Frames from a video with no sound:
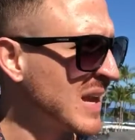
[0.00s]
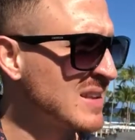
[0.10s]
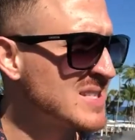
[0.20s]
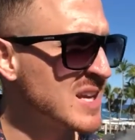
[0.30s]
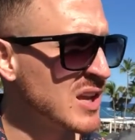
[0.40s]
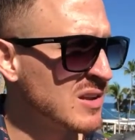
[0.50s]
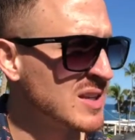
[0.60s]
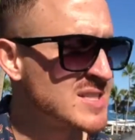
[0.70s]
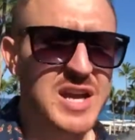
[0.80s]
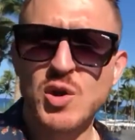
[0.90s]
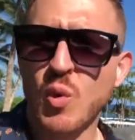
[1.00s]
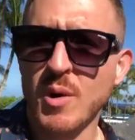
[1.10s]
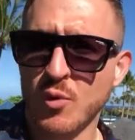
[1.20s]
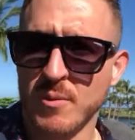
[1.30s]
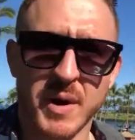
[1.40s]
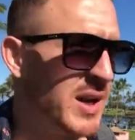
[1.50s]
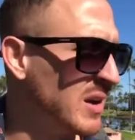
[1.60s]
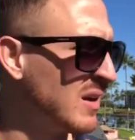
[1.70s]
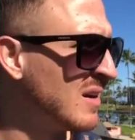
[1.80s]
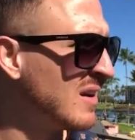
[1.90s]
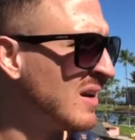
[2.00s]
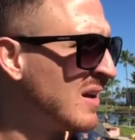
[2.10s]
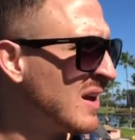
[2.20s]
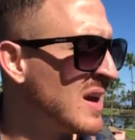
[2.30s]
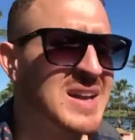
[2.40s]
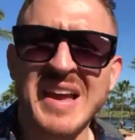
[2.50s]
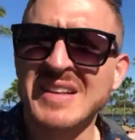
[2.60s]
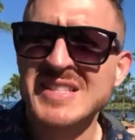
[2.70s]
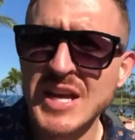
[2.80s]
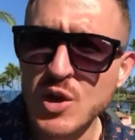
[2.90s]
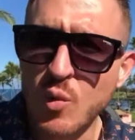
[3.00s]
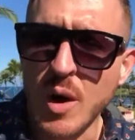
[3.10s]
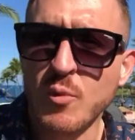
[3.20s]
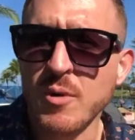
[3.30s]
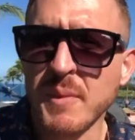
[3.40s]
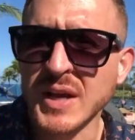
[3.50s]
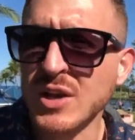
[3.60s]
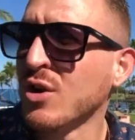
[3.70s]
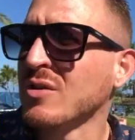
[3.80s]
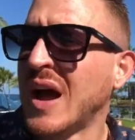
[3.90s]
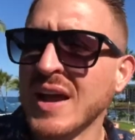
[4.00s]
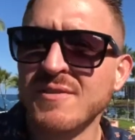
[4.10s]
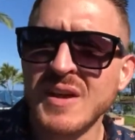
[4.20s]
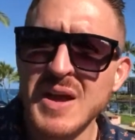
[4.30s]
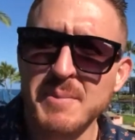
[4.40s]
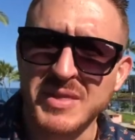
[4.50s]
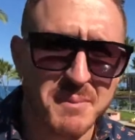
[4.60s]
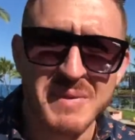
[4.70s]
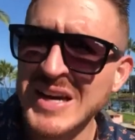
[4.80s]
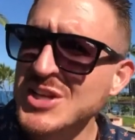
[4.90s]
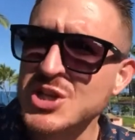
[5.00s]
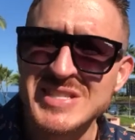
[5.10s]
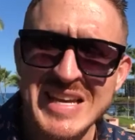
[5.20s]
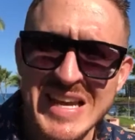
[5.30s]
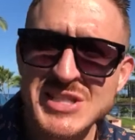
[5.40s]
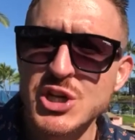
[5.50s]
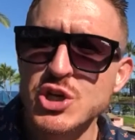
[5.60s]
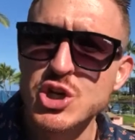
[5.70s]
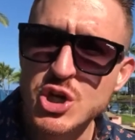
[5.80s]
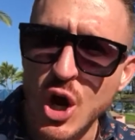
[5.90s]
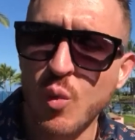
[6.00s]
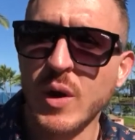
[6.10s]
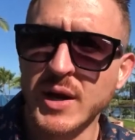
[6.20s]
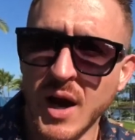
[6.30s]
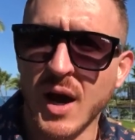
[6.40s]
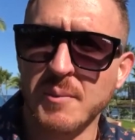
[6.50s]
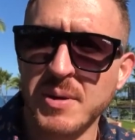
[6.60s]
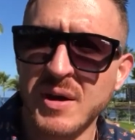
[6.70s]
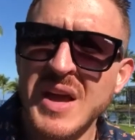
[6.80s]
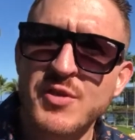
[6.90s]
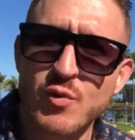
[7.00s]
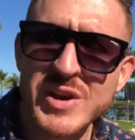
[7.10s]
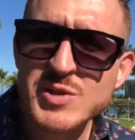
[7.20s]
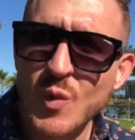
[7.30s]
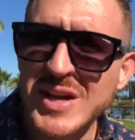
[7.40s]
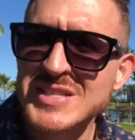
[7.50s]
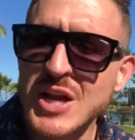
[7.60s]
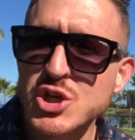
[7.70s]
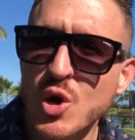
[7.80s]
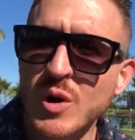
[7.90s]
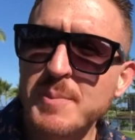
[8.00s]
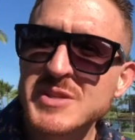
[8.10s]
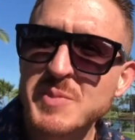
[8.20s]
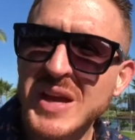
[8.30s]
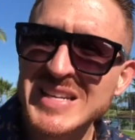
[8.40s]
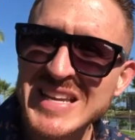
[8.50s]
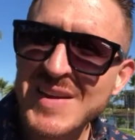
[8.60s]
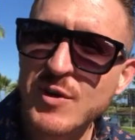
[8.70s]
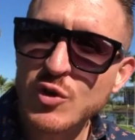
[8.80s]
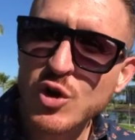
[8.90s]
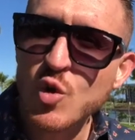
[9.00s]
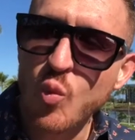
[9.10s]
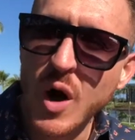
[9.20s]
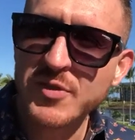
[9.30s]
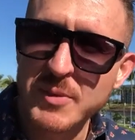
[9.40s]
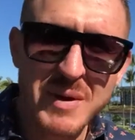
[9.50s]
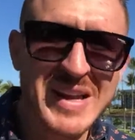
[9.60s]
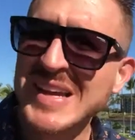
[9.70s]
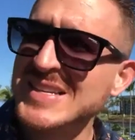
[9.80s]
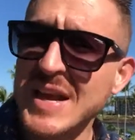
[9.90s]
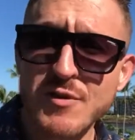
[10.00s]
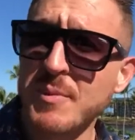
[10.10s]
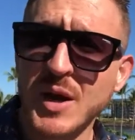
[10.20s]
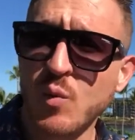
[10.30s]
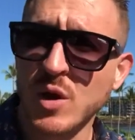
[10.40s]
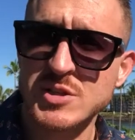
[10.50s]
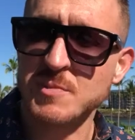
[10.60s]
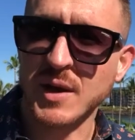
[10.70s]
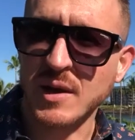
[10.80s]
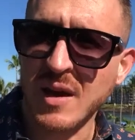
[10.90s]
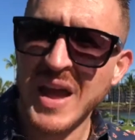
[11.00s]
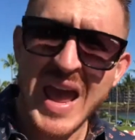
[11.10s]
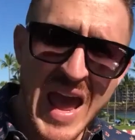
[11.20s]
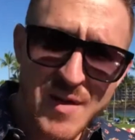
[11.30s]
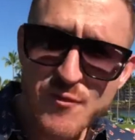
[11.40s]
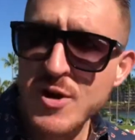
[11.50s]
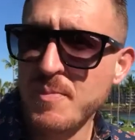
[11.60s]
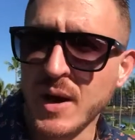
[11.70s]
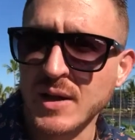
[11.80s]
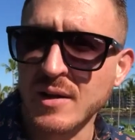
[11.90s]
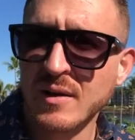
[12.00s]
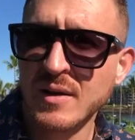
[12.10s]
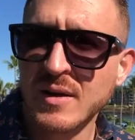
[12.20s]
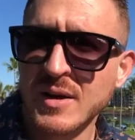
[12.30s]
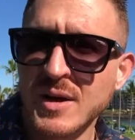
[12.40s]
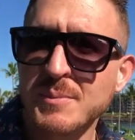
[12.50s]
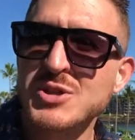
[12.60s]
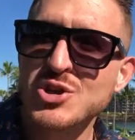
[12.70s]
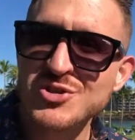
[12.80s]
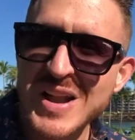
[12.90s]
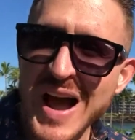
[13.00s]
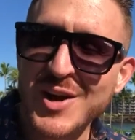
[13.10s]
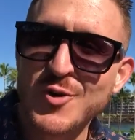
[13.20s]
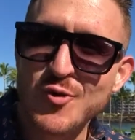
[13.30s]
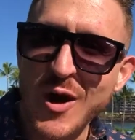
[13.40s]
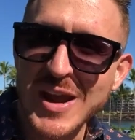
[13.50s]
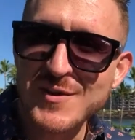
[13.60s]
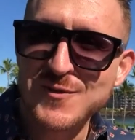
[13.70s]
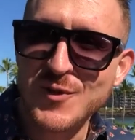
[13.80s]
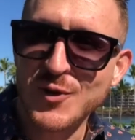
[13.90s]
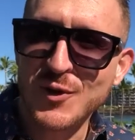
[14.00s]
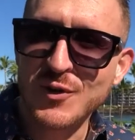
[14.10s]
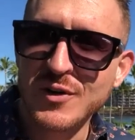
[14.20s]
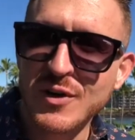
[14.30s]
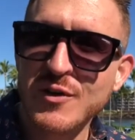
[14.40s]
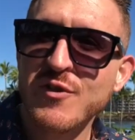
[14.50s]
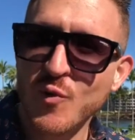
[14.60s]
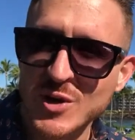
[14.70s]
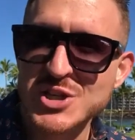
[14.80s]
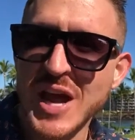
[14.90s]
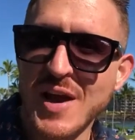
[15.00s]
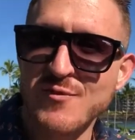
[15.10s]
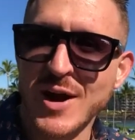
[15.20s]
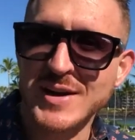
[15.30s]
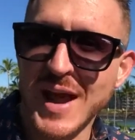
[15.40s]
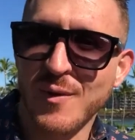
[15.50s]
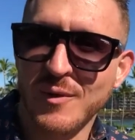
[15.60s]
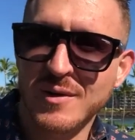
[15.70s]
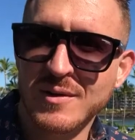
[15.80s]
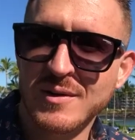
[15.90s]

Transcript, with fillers: Okay, let's say let's say you want more money. Okay, let's say you want more money in your life, but the money just isn't showing up. The reason why it's not showing up is because even though you want the money, because everybody wants money, everybody, but you're not grateful for what you have right now.